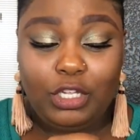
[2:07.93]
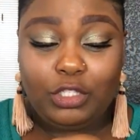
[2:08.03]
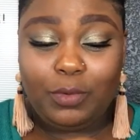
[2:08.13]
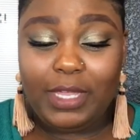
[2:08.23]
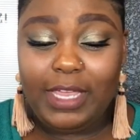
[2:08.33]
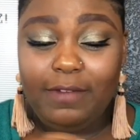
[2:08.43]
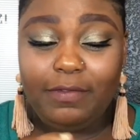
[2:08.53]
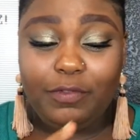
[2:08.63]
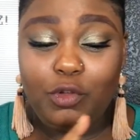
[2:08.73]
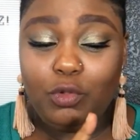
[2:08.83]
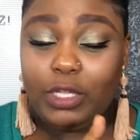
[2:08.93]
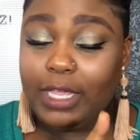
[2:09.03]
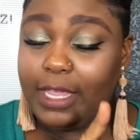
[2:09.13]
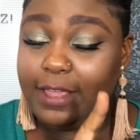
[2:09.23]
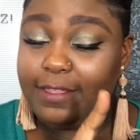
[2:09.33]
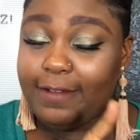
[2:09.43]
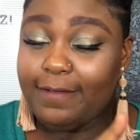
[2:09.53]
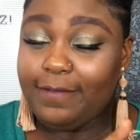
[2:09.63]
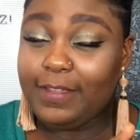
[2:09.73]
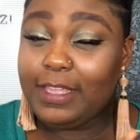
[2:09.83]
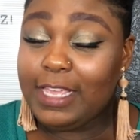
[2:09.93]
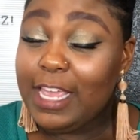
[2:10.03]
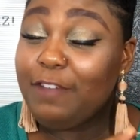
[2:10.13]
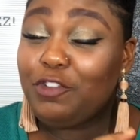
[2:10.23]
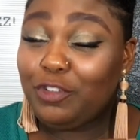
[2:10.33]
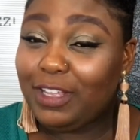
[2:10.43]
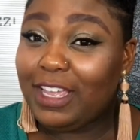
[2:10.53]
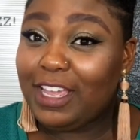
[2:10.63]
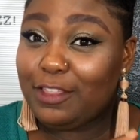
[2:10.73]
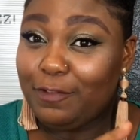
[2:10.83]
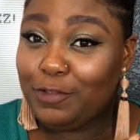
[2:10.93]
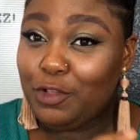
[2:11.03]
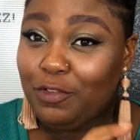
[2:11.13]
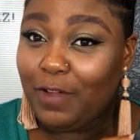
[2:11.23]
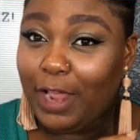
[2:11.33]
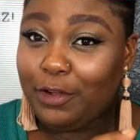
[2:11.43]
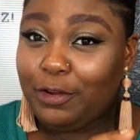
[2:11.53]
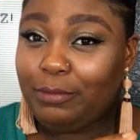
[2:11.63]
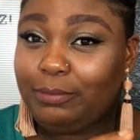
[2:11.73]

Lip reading: So if you're looking in the viewfinder